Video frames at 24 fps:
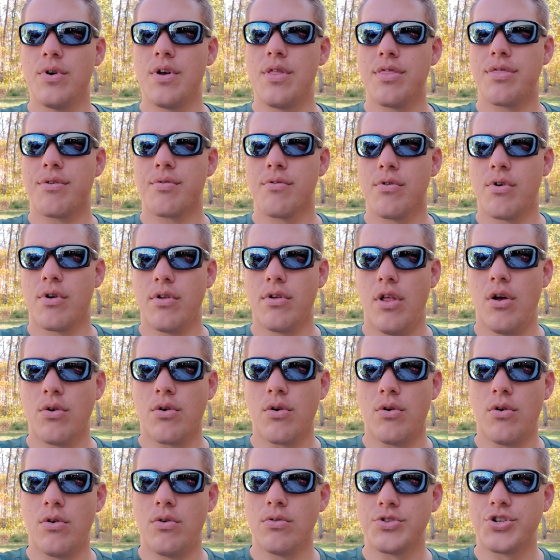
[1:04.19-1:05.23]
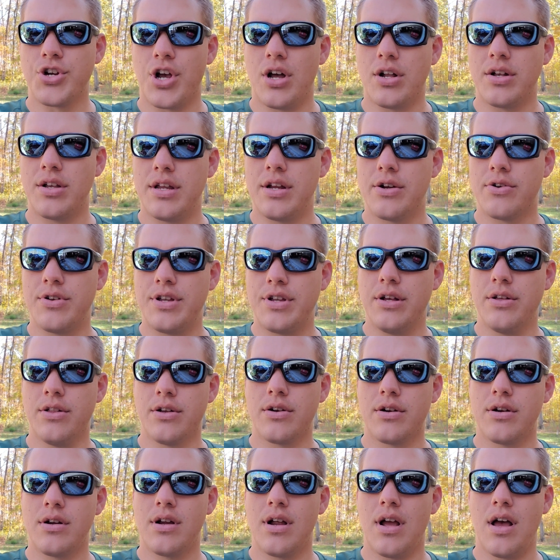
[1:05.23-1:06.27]
one through our local John Deere
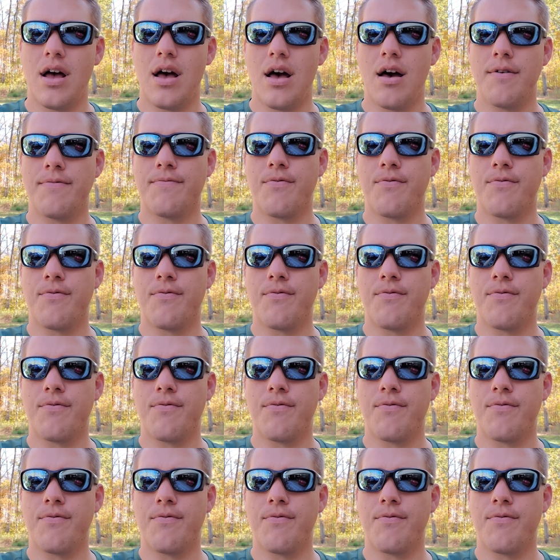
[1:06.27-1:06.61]
dealer uh,